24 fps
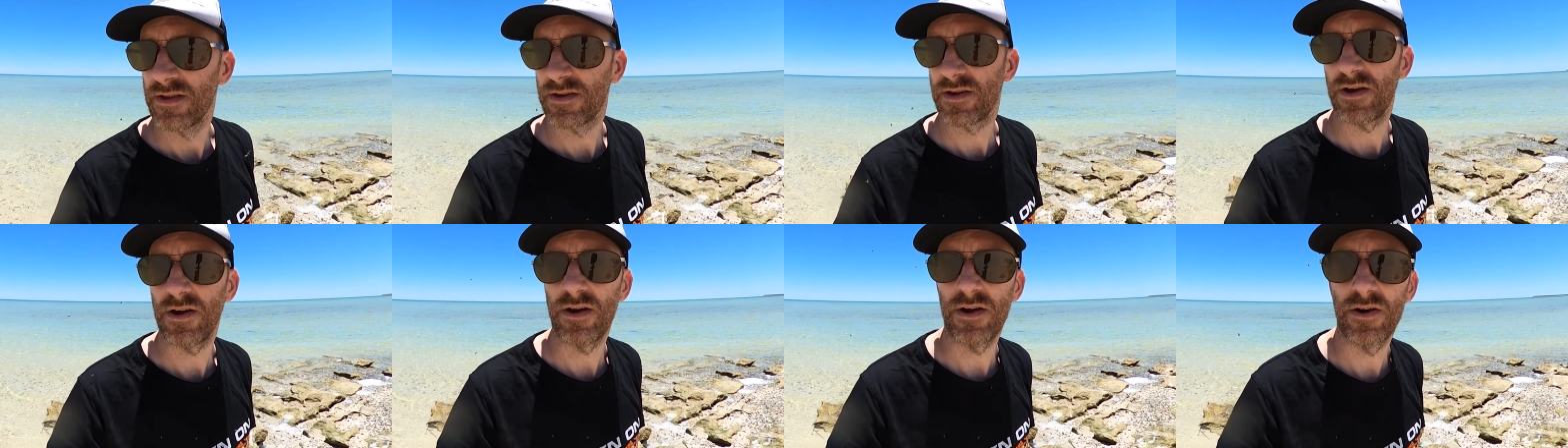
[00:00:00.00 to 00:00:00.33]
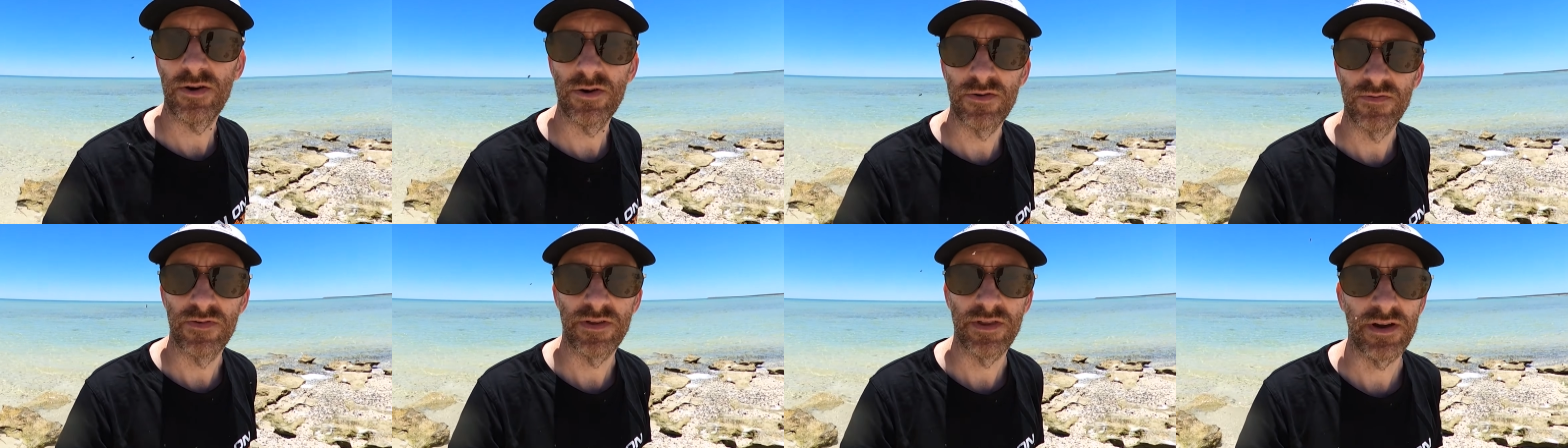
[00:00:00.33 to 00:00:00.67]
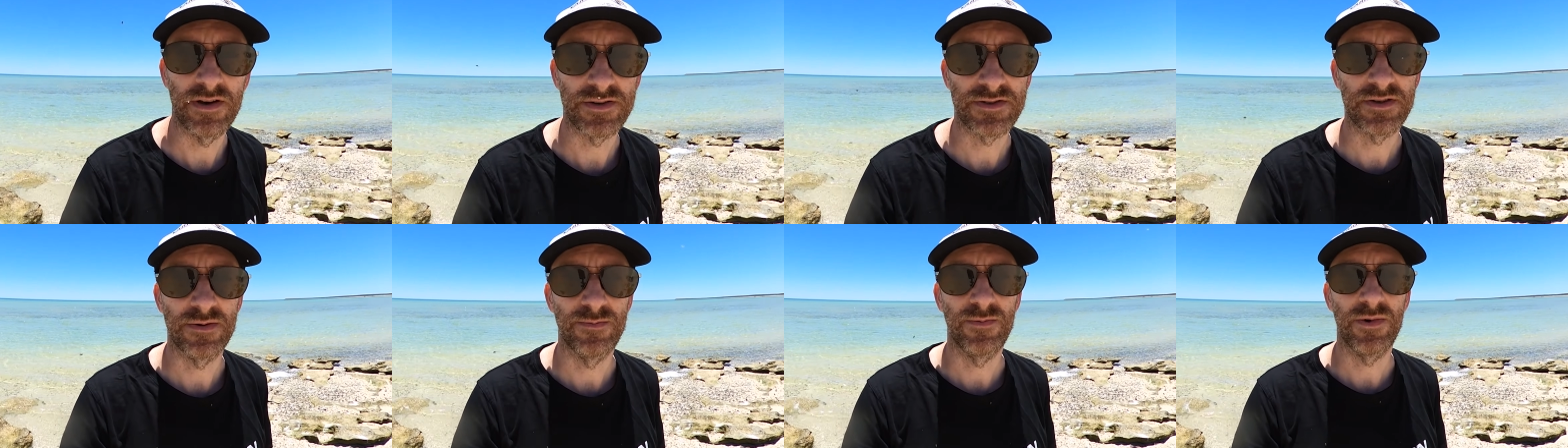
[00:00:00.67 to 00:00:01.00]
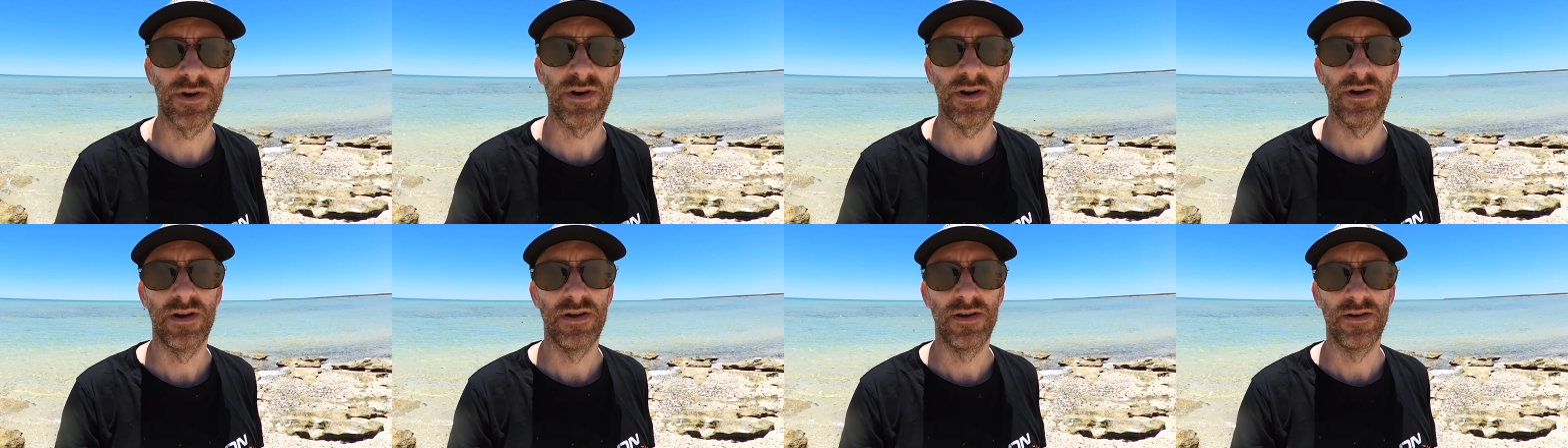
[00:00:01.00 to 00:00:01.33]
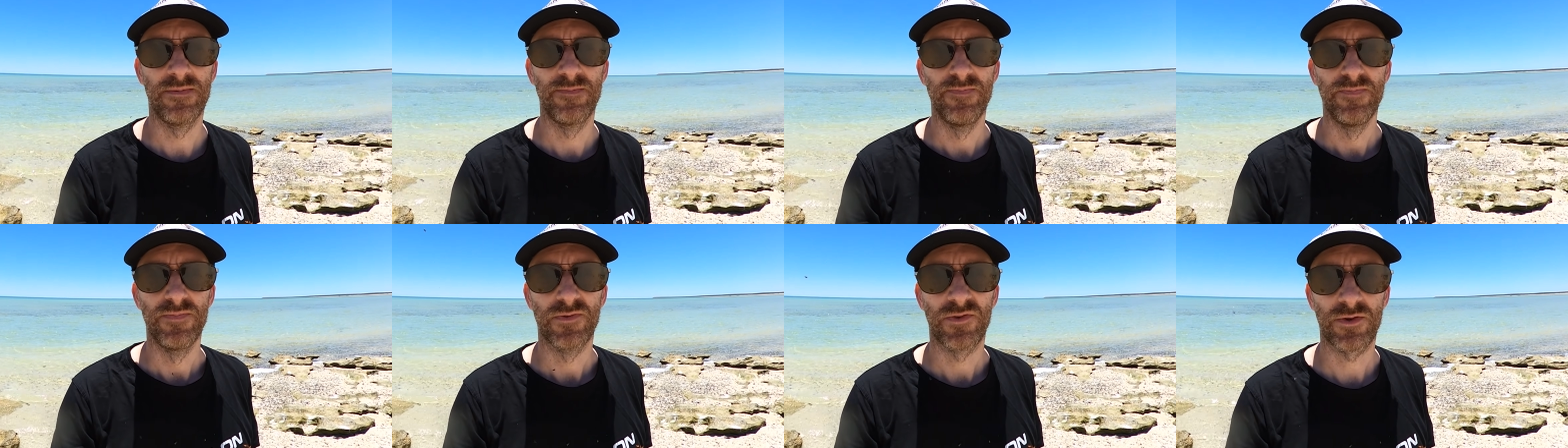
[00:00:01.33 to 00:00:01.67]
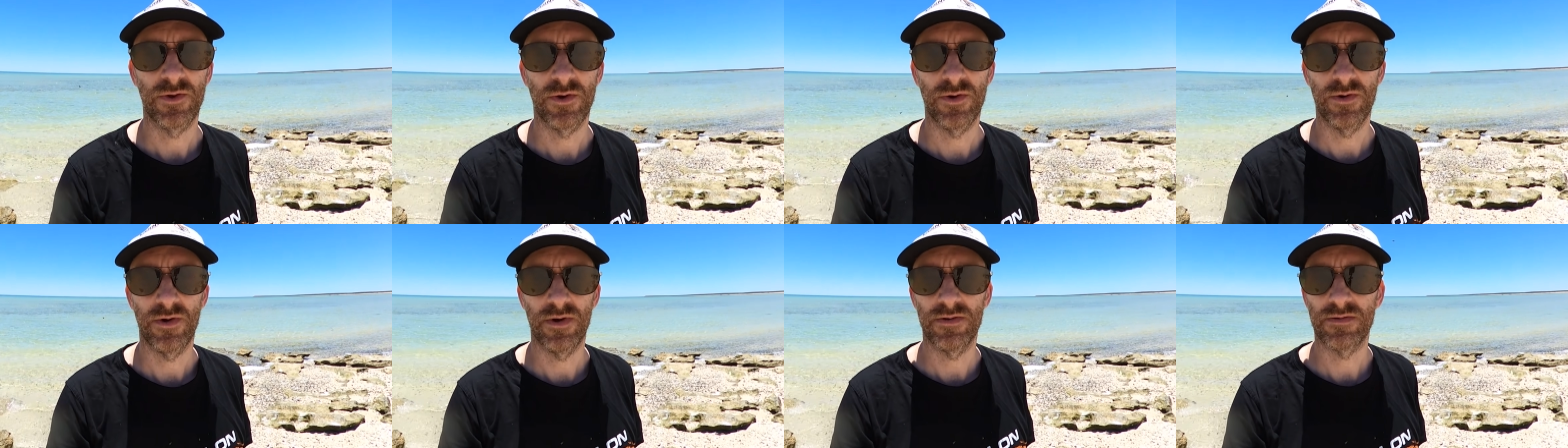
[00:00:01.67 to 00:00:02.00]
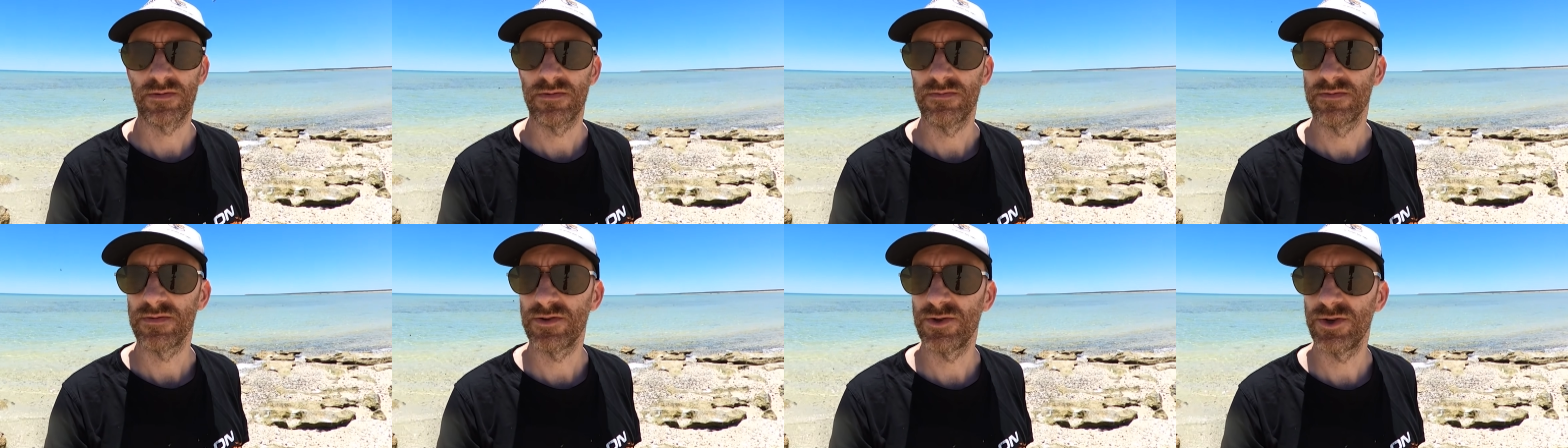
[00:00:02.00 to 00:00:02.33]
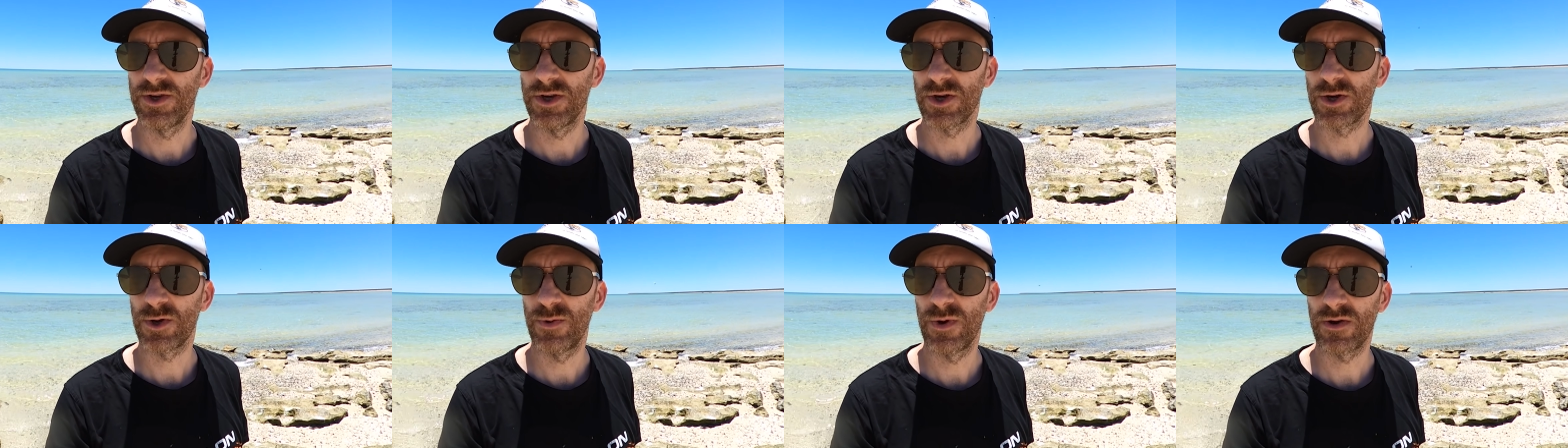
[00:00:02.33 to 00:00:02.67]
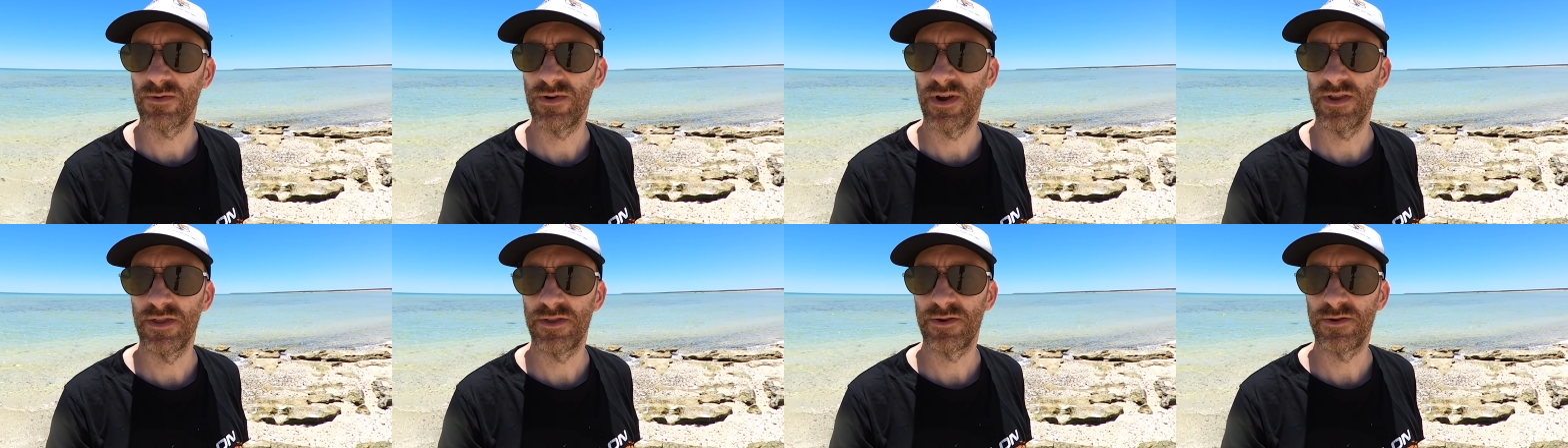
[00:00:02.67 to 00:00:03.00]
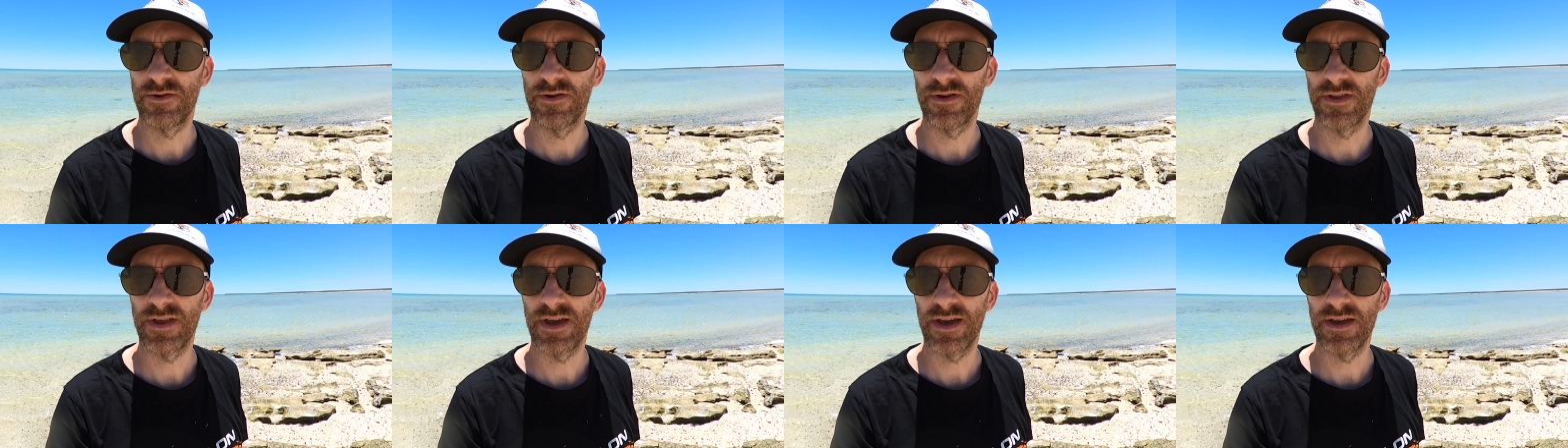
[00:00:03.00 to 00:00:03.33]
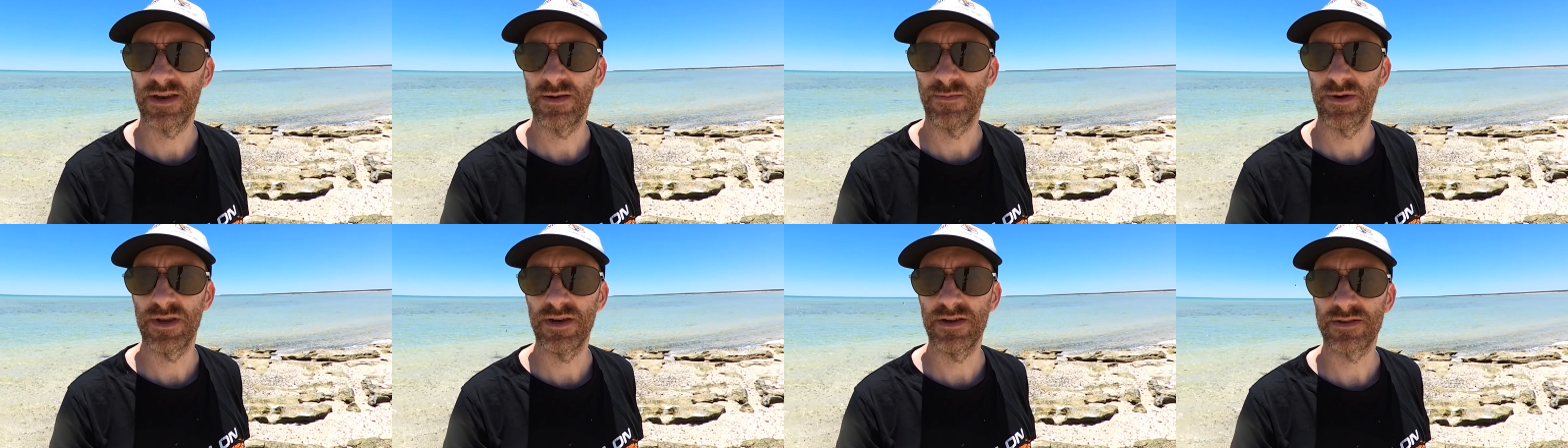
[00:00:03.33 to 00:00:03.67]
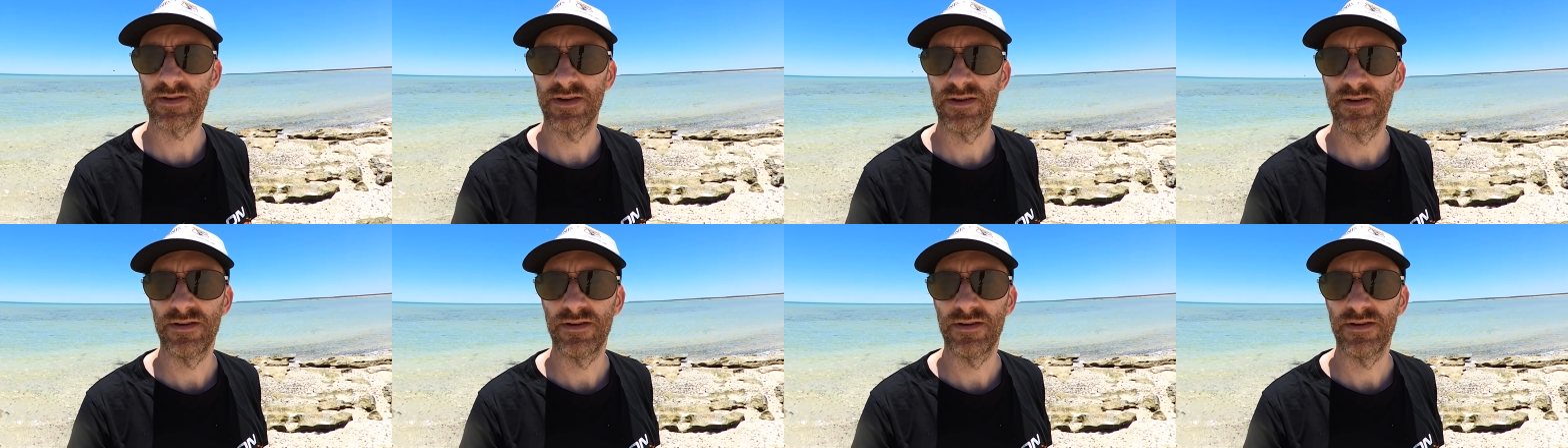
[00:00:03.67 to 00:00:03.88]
car over there somewhere, so I'll give you a quick run through of that in a minute.